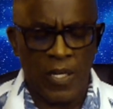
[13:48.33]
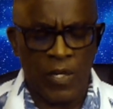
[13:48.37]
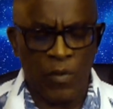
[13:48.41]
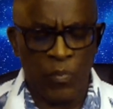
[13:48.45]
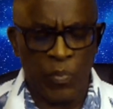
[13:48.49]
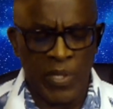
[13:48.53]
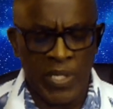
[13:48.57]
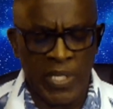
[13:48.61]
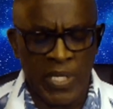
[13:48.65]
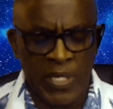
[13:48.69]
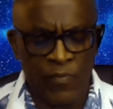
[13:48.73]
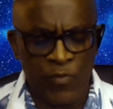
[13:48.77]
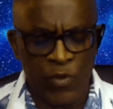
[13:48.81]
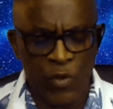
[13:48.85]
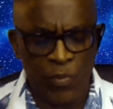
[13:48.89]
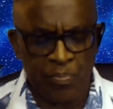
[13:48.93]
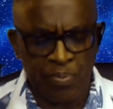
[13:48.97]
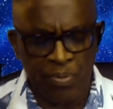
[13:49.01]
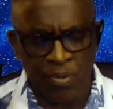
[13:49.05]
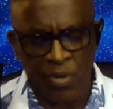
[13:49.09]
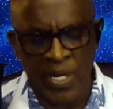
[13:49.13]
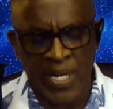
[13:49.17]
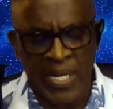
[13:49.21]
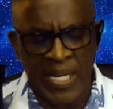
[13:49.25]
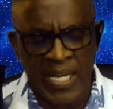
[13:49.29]
And we give you
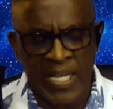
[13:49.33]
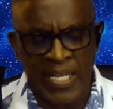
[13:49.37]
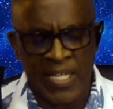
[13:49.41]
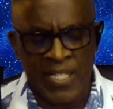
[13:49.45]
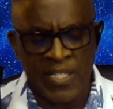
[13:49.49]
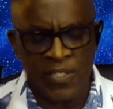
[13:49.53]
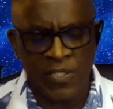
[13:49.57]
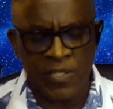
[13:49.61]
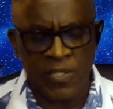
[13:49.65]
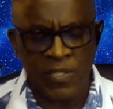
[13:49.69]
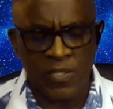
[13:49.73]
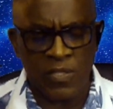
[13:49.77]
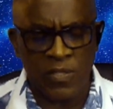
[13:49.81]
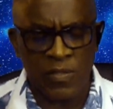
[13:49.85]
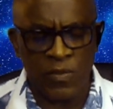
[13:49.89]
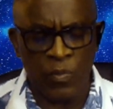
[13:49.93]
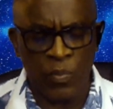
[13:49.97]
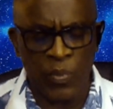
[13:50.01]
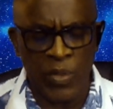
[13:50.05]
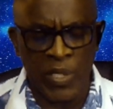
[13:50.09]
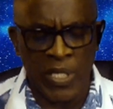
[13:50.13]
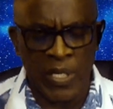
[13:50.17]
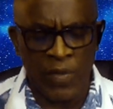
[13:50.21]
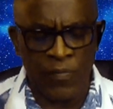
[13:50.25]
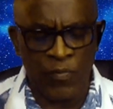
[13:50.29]
praise,
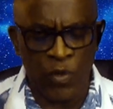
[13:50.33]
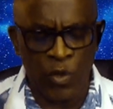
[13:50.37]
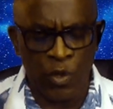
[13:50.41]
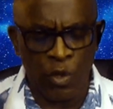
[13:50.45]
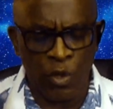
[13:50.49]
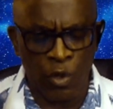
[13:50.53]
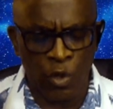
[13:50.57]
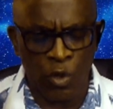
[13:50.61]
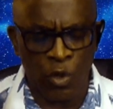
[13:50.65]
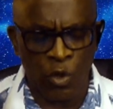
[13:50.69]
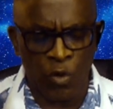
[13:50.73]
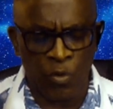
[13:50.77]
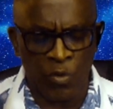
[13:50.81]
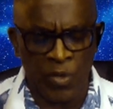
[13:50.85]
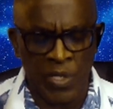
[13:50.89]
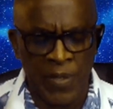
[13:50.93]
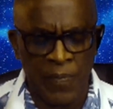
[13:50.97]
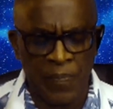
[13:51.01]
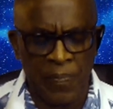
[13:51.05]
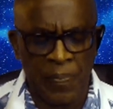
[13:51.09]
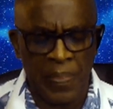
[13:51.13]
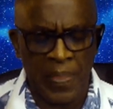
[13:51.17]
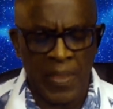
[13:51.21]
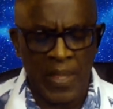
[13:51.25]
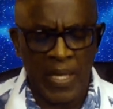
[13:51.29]
we give you
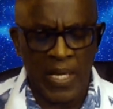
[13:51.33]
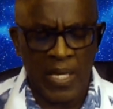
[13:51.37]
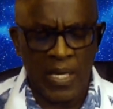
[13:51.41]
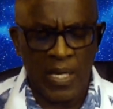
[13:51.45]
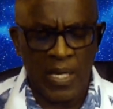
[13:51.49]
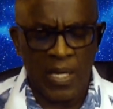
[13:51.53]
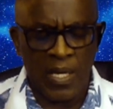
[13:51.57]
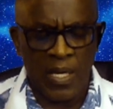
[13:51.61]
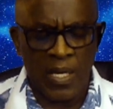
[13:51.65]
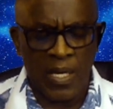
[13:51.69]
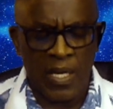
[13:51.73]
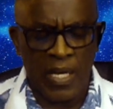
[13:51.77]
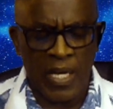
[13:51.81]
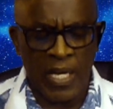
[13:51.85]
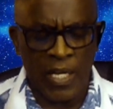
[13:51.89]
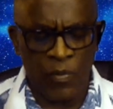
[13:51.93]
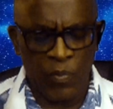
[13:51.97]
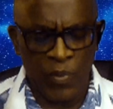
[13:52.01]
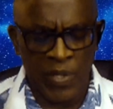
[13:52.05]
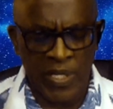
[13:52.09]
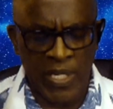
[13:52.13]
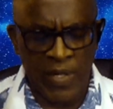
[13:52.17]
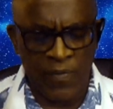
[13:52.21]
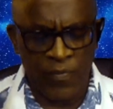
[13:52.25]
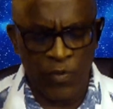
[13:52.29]
glory,
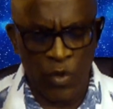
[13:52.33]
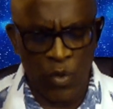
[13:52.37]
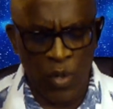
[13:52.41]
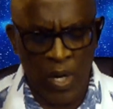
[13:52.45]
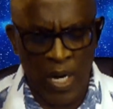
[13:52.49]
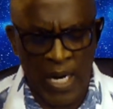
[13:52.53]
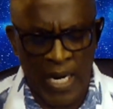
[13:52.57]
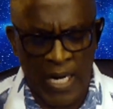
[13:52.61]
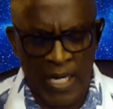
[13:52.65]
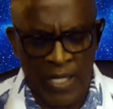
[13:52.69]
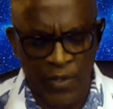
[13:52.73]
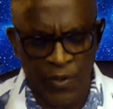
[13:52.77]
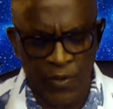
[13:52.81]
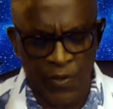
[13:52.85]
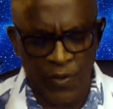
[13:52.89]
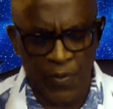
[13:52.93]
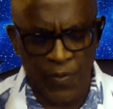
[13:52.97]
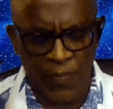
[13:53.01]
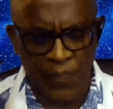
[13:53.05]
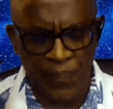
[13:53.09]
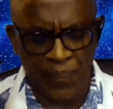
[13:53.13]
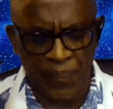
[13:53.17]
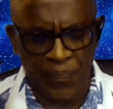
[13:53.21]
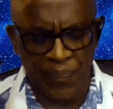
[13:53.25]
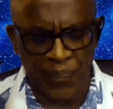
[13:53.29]
and we give you
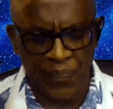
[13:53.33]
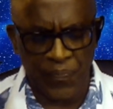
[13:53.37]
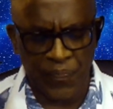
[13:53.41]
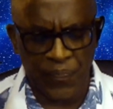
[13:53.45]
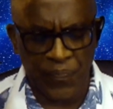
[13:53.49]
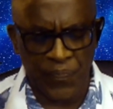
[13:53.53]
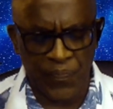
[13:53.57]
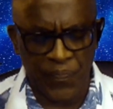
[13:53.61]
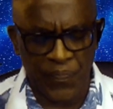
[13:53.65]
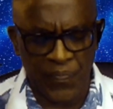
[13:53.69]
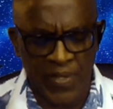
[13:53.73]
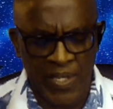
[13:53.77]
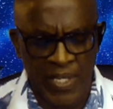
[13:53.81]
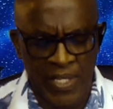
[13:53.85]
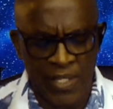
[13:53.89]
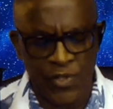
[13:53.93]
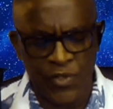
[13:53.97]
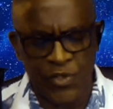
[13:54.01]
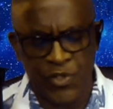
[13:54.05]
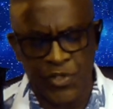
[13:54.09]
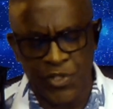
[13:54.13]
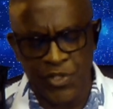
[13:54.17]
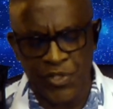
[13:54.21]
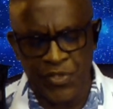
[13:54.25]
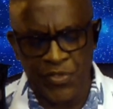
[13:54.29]
honor.
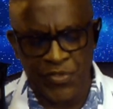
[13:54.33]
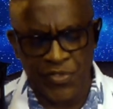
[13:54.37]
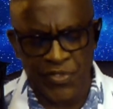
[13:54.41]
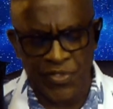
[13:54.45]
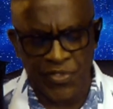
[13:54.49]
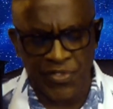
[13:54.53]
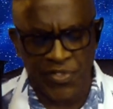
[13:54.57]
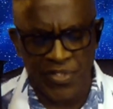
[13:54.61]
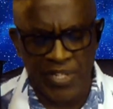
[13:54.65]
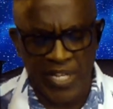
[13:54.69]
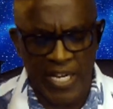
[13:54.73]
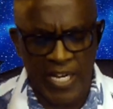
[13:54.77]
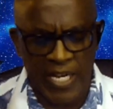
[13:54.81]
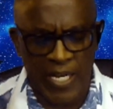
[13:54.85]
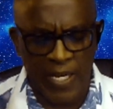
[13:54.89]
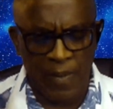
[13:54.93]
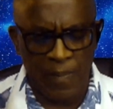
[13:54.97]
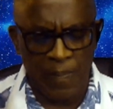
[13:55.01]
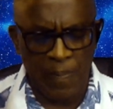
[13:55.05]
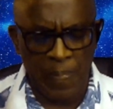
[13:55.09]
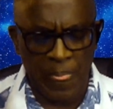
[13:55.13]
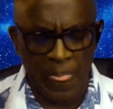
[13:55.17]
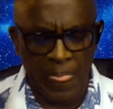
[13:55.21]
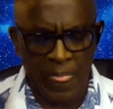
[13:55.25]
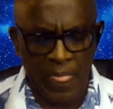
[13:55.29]
In Jesus'
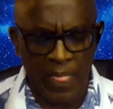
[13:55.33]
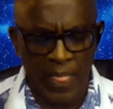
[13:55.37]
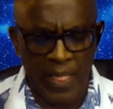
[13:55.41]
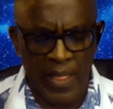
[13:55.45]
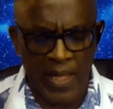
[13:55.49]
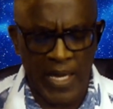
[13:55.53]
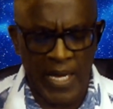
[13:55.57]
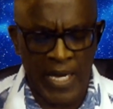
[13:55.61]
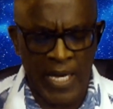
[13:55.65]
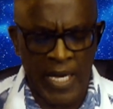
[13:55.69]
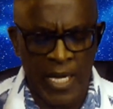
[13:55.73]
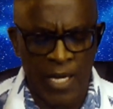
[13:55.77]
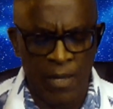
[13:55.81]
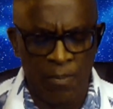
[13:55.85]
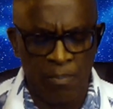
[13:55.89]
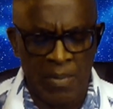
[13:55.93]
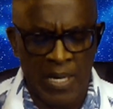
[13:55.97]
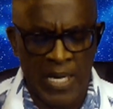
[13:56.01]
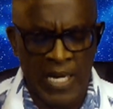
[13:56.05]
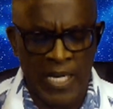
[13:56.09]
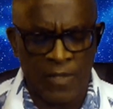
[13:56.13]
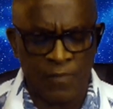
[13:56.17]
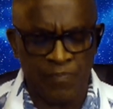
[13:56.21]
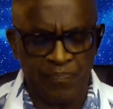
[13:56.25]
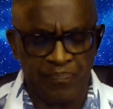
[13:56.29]
name,
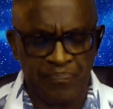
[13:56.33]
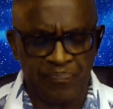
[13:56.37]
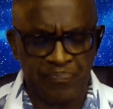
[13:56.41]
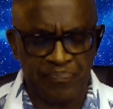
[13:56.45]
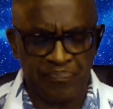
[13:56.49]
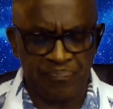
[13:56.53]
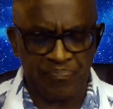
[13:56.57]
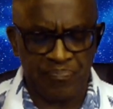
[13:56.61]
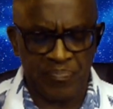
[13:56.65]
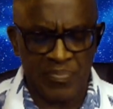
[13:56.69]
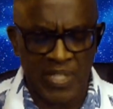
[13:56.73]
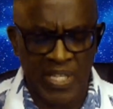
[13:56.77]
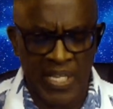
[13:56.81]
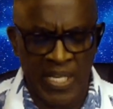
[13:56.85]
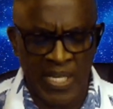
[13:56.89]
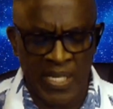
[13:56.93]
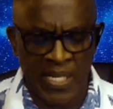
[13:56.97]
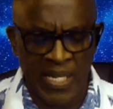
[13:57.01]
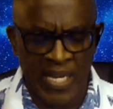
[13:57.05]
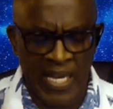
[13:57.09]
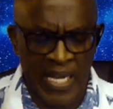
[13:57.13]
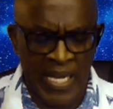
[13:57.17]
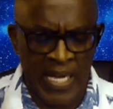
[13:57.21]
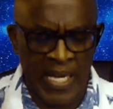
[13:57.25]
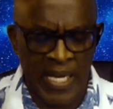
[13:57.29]
amen.
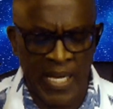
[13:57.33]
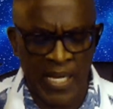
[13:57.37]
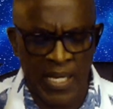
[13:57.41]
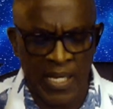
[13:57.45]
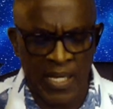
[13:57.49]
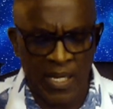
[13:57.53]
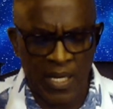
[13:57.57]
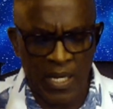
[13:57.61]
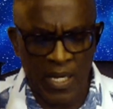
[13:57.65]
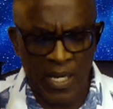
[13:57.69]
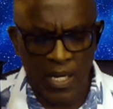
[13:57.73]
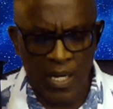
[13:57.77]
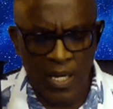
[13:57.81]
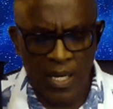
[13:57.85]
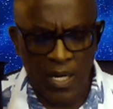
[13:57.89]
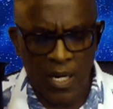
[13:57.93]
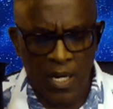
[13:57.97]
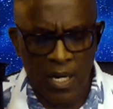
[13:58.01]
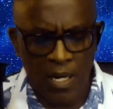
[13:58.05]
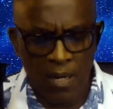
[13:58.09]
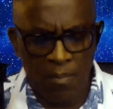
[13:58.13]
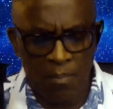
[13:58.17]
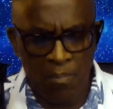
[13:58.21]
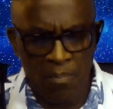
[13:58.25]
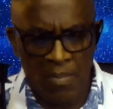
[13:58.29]
And
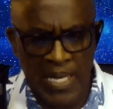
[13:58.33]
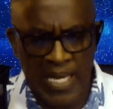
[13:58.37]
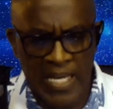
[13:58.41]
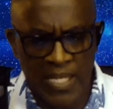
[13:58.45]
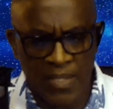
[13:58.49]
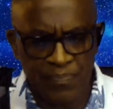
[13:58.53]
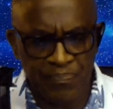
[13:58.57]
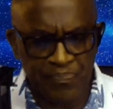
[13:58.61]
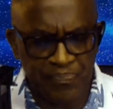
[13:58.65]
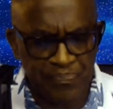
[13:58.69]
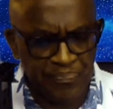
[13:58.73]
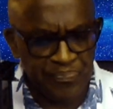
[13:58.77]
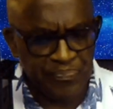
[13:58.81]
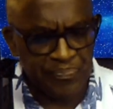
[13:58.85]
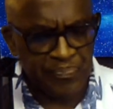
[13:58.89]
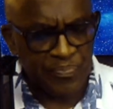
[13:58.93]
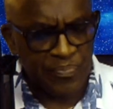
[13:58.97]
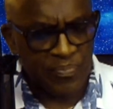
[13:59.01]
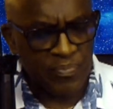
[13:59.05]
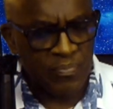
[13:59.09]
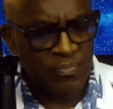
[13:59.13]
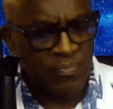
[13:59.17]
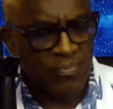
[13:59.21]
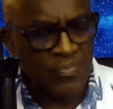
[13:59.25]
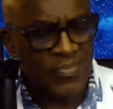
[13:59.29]
amen.
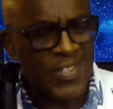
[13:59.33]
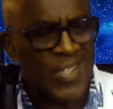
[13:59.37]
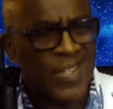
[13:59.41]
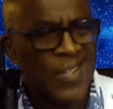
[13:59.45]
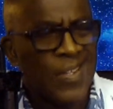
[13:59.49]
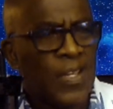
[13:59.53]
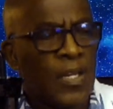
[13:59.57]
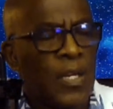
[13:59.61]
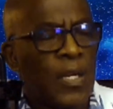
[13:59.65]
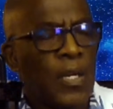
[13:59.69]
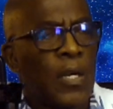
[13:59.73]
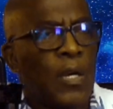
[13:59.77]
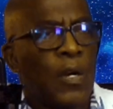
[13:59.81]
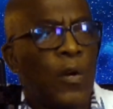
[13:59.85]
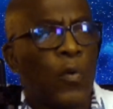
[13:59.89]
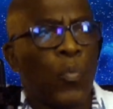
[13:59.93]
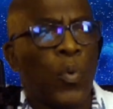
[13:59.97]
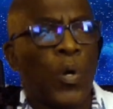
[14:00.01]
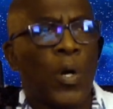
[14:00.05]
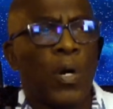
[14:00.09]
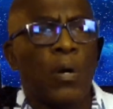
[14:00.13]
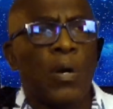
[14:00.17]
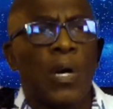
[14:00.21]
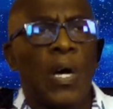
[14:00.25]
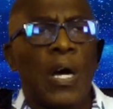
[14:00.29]

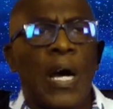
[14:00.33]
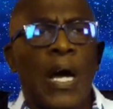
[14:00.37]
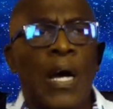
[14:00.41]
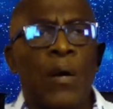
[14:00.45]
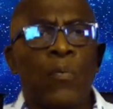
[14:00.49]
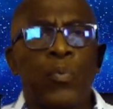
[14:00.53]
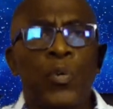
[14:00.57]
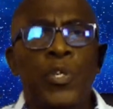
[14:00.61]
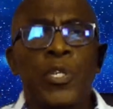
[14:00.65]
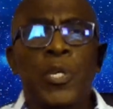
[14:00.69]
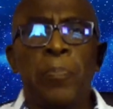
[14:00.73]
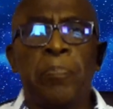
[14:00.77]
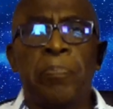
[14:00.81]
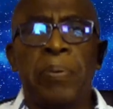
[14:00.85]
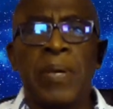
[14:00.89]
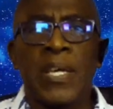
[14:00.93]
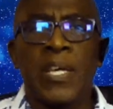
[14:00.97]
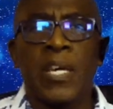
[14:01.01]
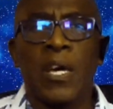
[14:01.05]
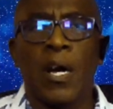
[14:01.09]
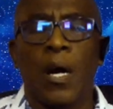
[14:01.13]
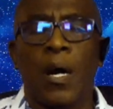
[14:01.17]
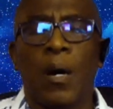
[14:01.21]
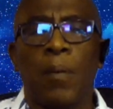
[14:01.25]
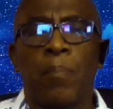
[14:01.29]
Well, I want to
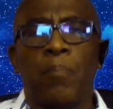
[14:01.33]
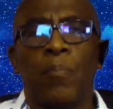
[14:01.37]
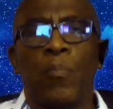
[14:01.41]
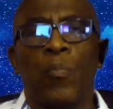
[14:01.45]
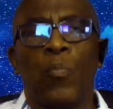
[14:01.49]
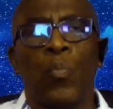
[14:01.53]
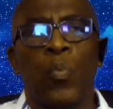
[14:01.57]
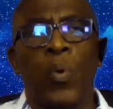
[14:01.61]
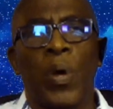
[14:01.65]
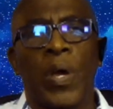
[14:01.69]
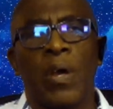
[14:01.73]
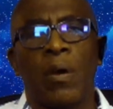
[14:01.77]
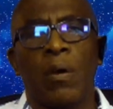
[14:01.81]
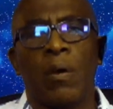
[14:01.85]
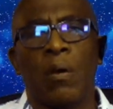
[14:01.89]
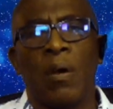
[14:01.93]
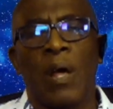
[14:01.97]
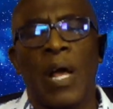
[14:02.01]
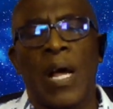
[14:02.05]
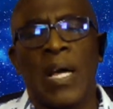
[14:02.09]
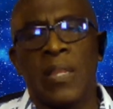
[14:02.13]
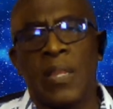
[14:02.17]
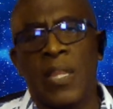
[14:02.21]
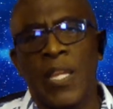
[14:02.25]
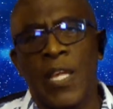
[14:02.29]
pick up where I